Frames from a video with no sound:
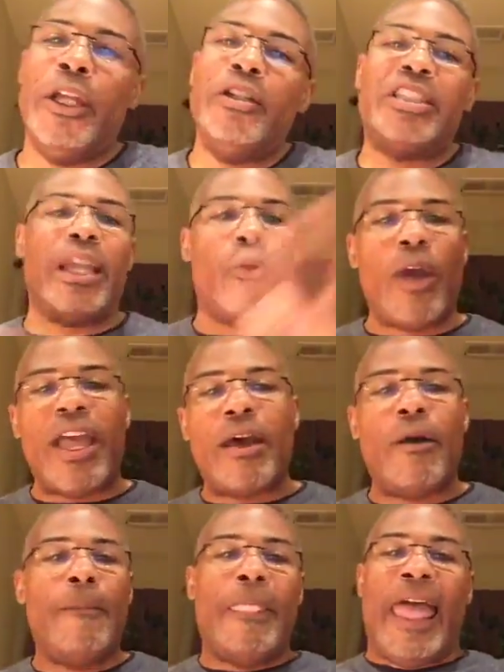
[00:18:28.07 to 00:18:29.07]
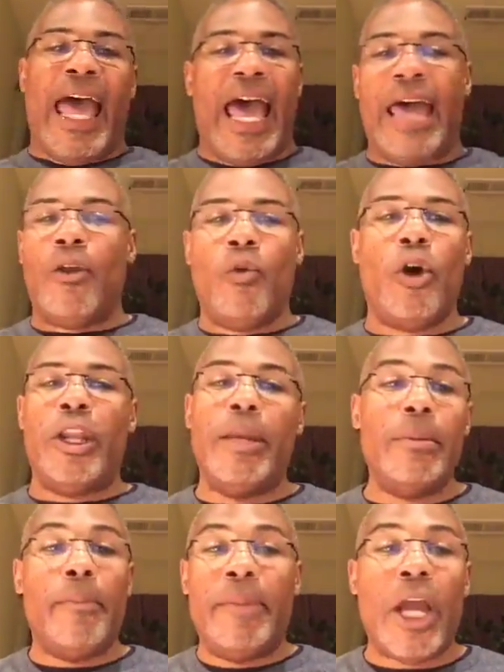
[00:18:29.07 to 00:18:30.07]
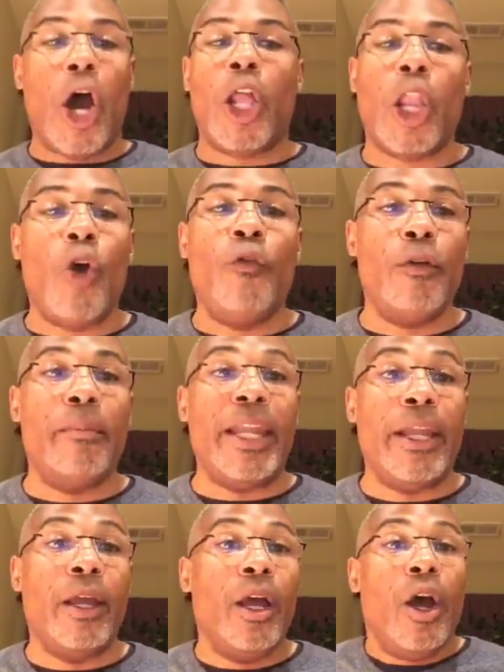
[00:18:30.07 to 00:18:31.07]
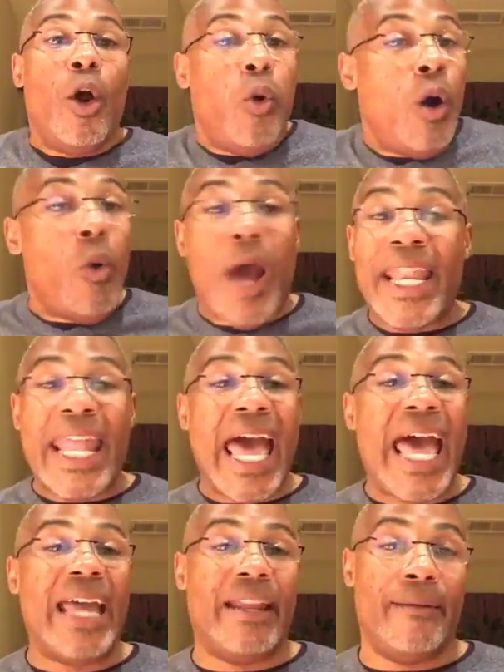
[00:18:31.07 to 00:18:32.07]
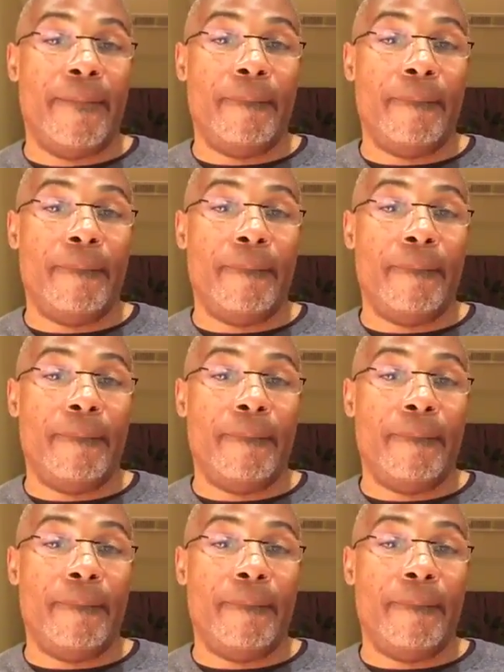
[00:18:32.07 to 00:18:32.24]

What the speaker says: You say, well, I don't want him to be all over me. Well, why not?